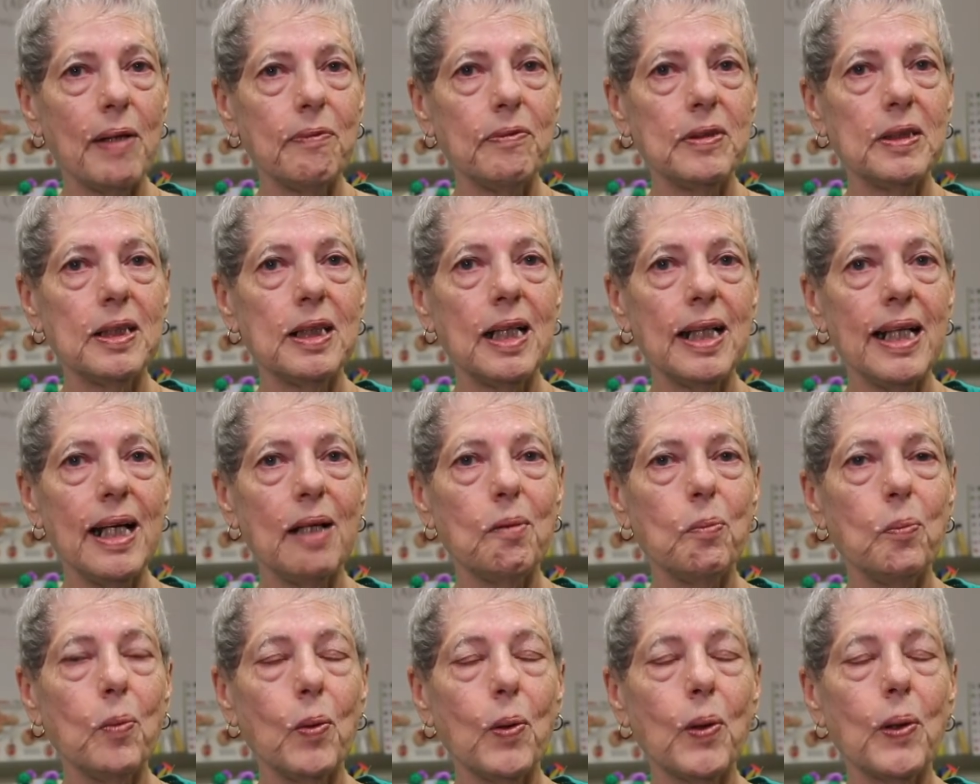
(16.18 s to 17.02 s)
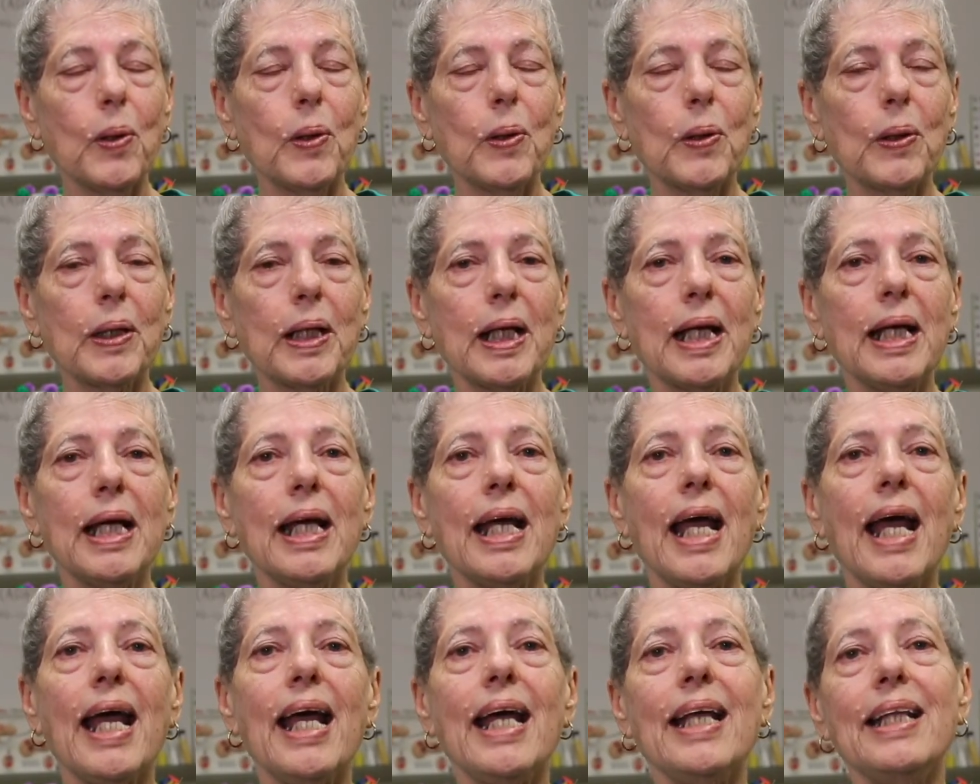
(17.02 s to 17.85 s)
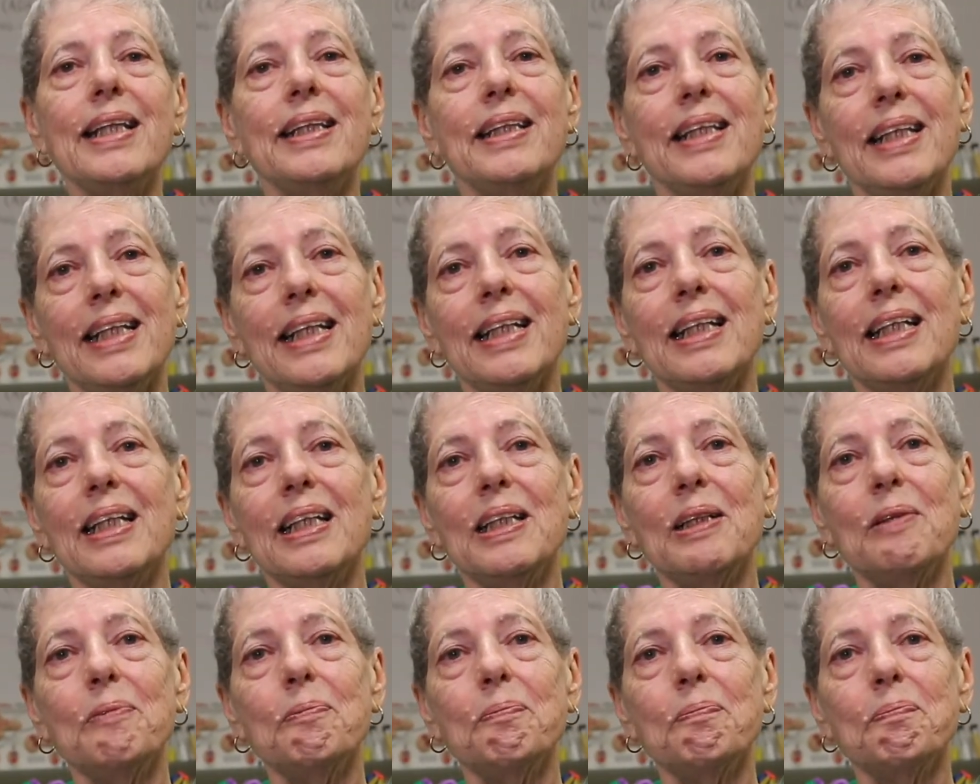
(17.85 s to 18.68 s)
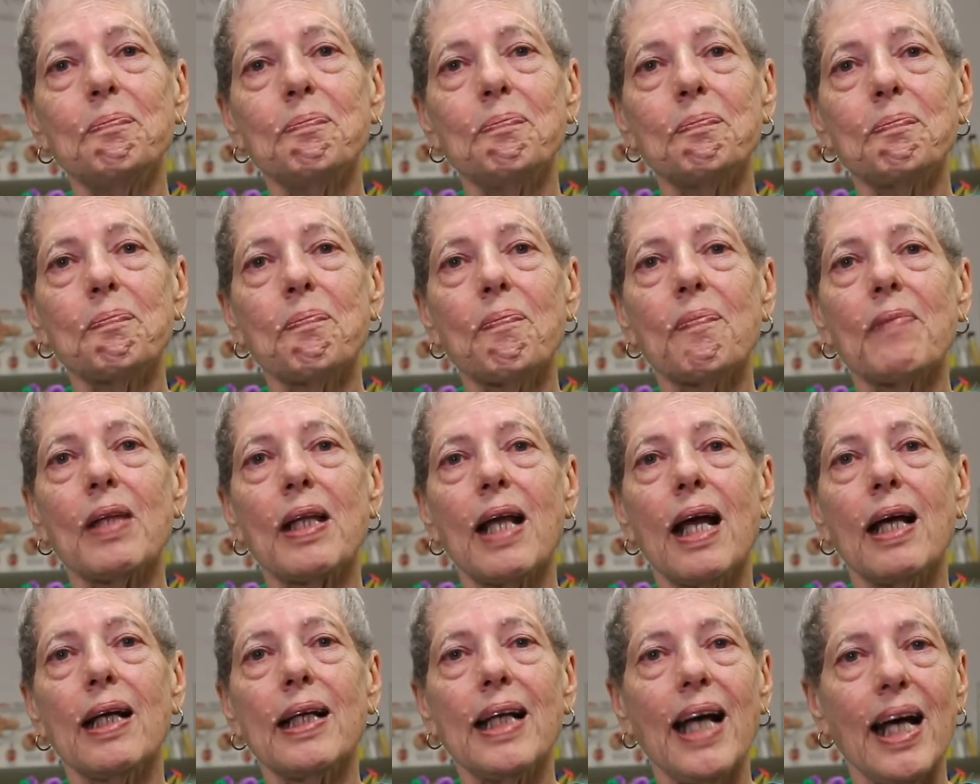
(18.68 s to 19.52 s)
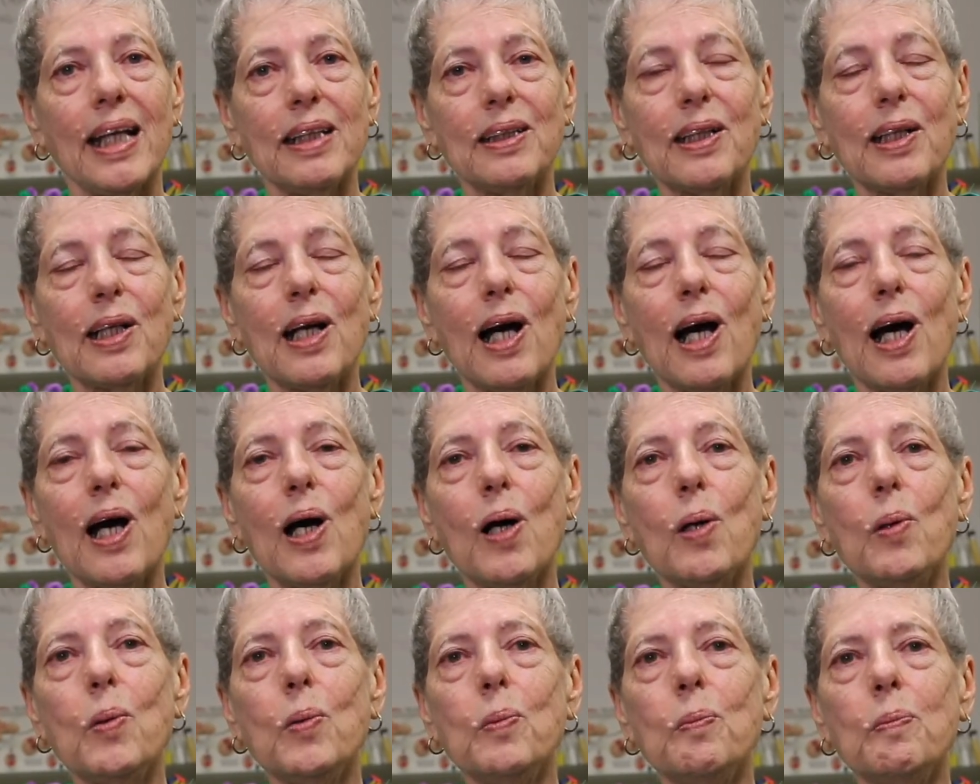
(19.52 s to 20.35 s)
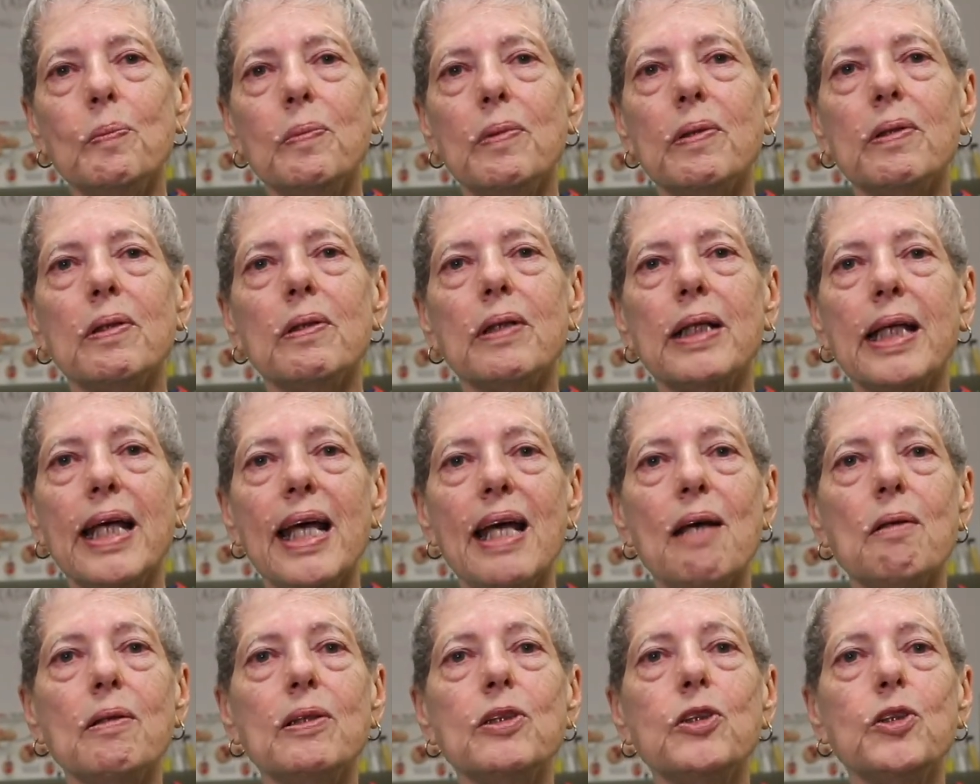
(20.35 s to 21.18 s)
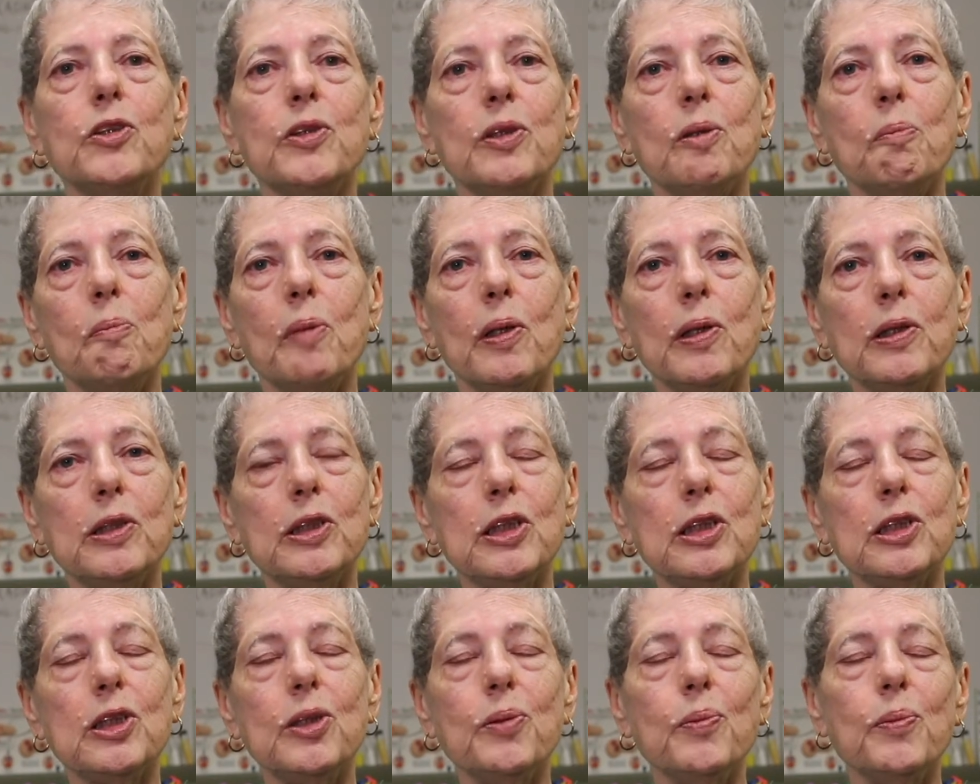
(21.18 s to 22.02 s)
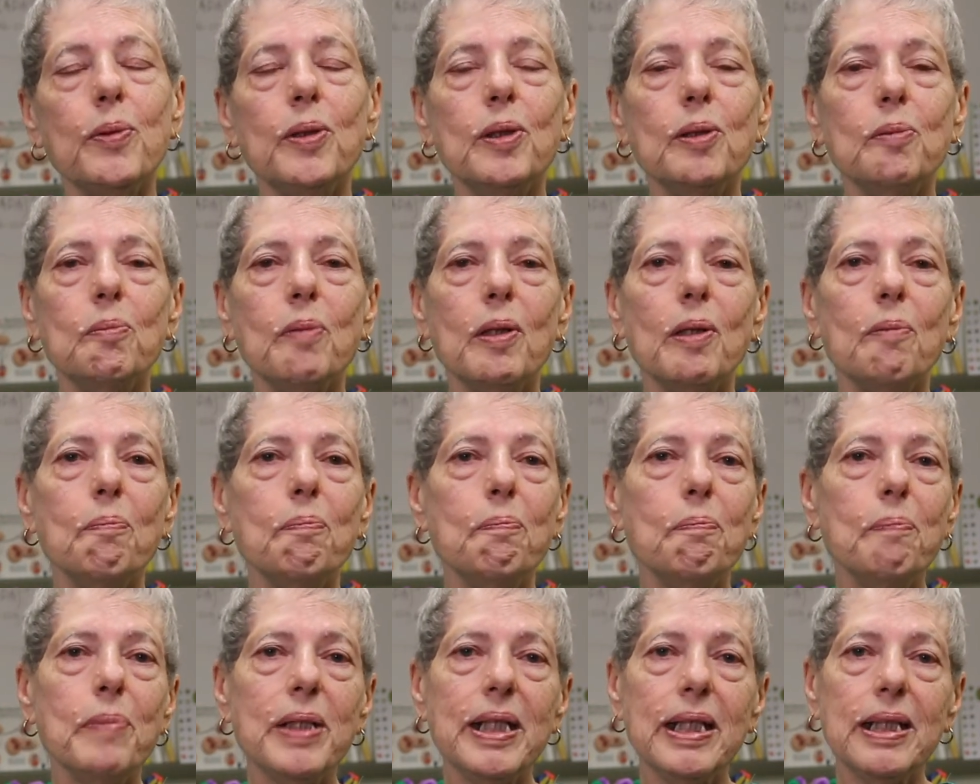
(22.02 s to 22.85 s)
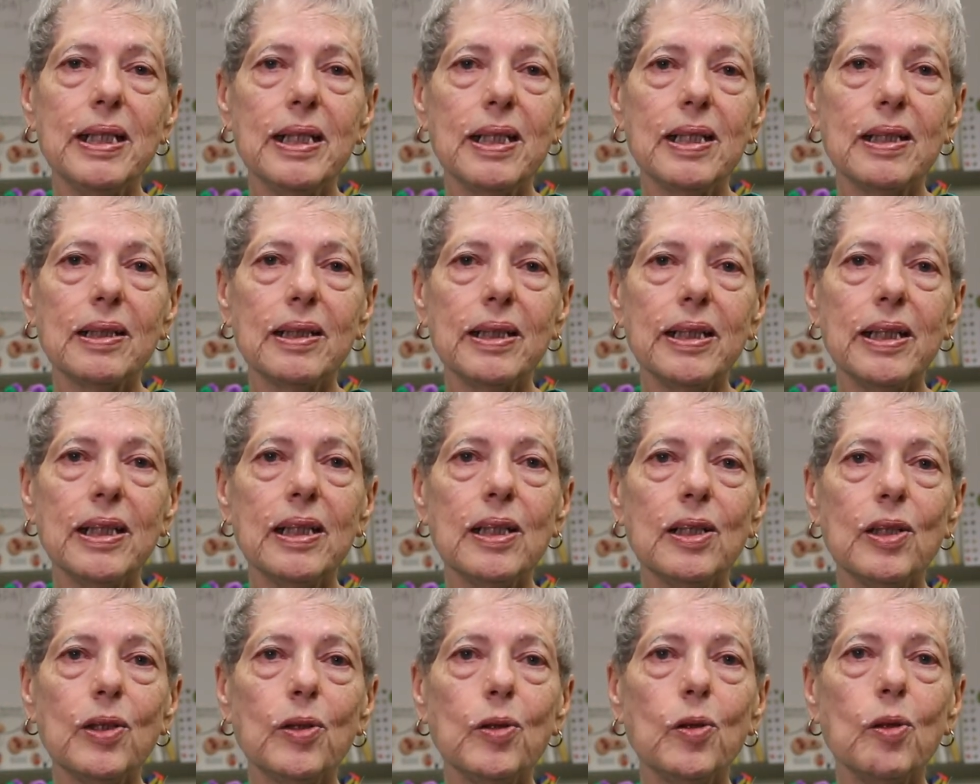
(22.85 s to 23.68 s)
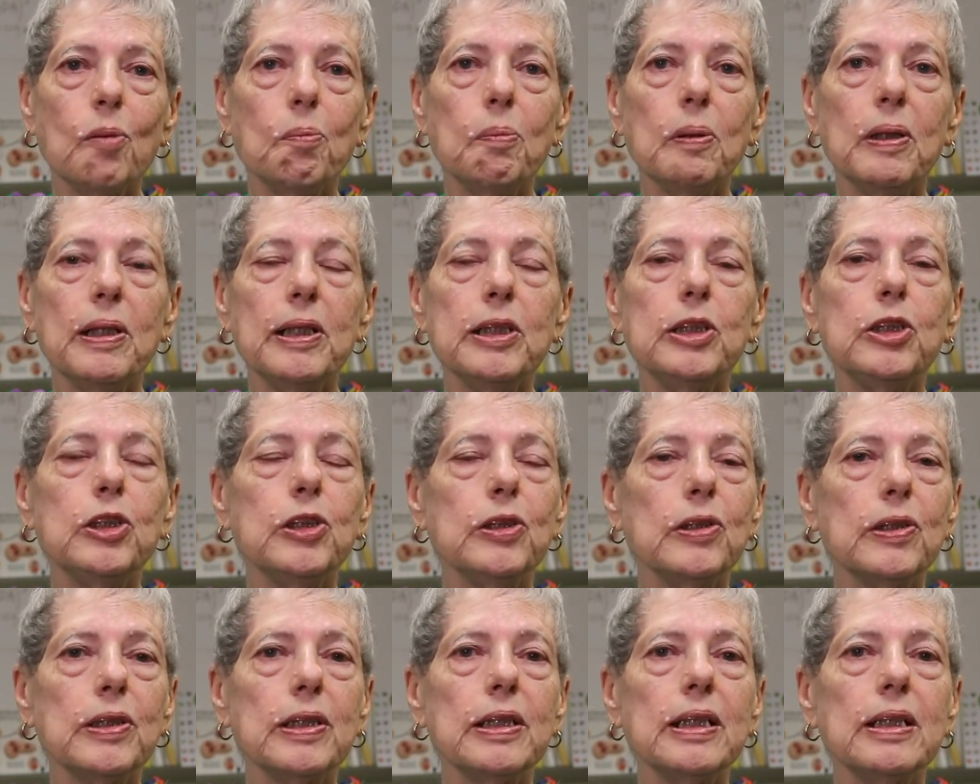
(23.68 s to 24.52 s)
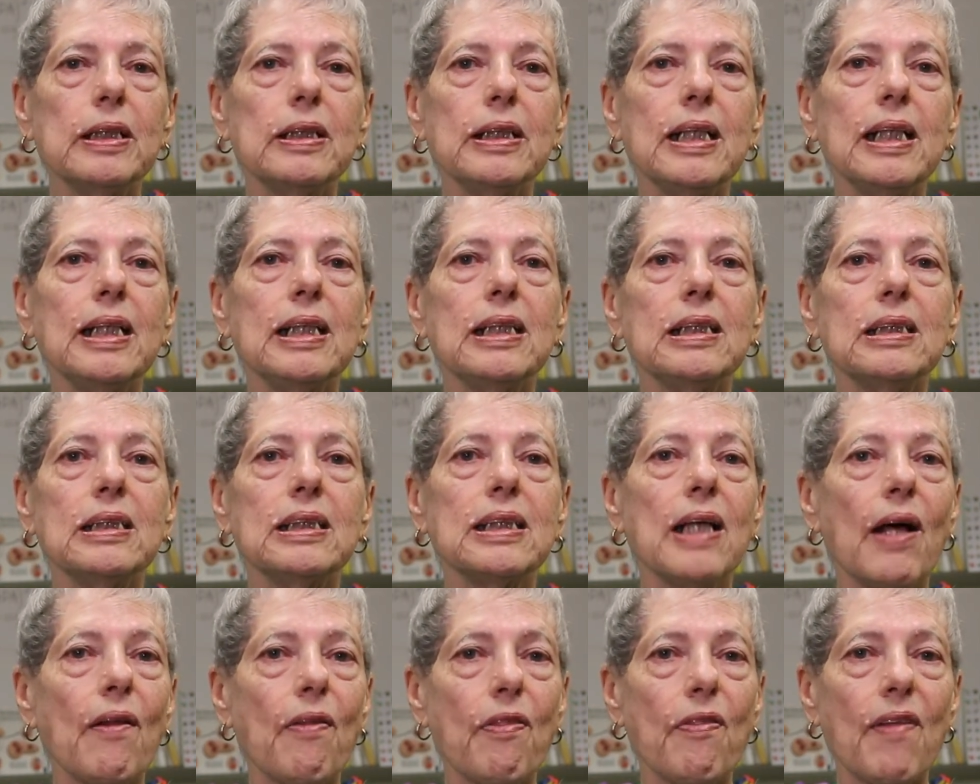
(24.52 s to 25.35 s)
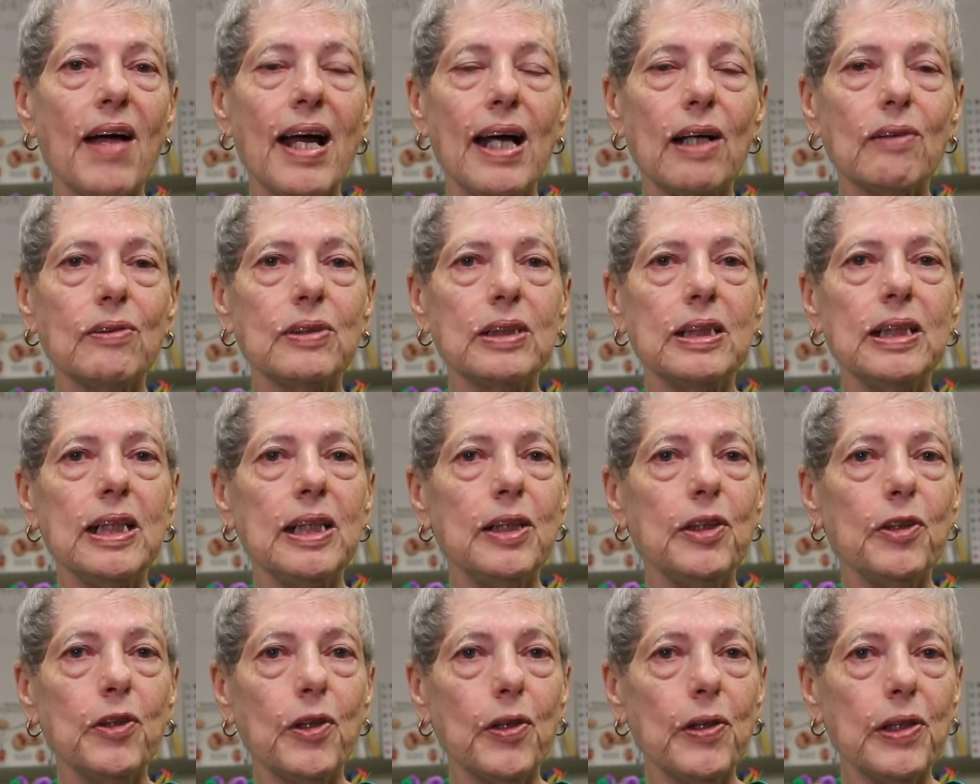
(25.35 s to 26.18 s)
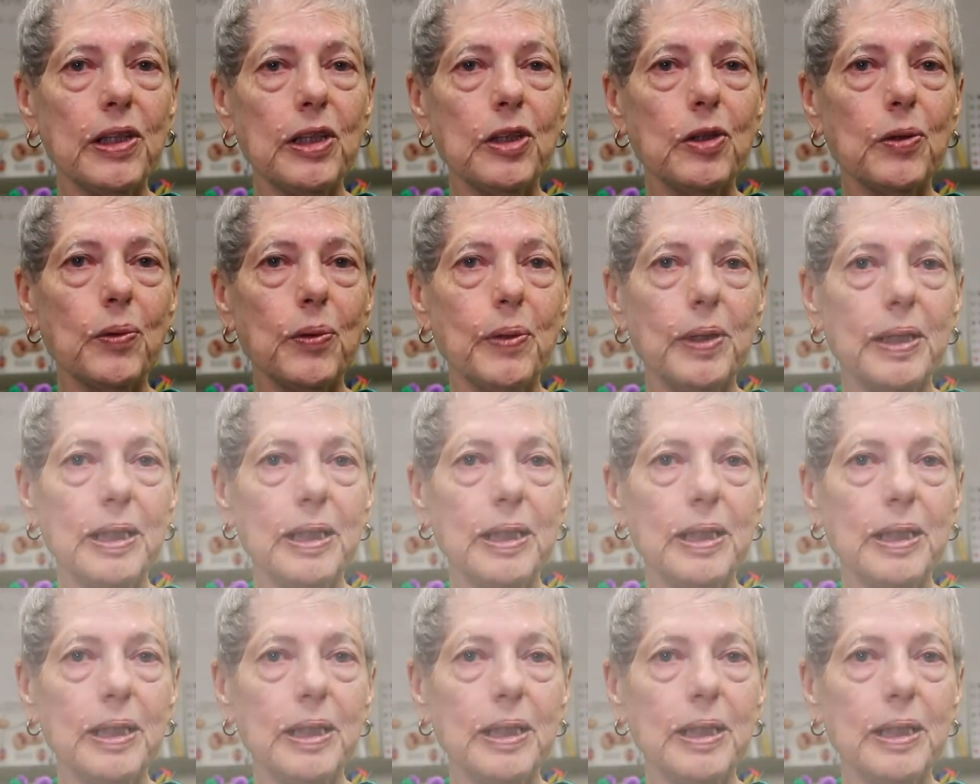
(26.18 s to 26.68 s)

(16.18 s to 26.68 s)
after the lab work, and then got the call, get to the emergency room immediately. Your blood sugar is 1,033.